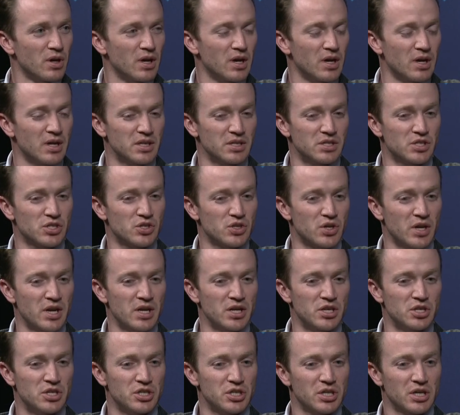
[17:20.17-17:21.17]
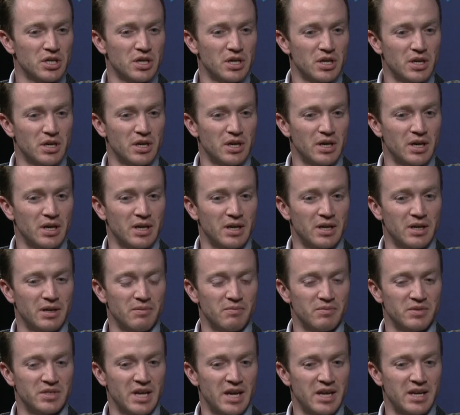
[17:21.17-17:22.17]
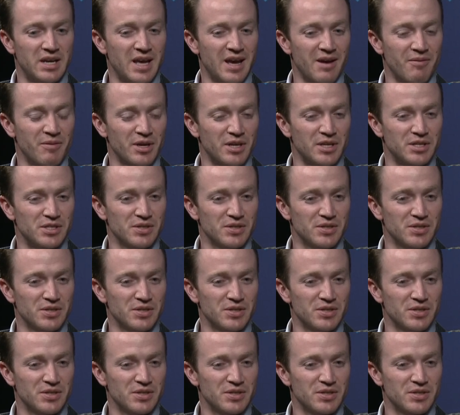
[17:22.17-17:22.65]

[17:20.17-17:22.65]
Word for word: a strange um, dynamic.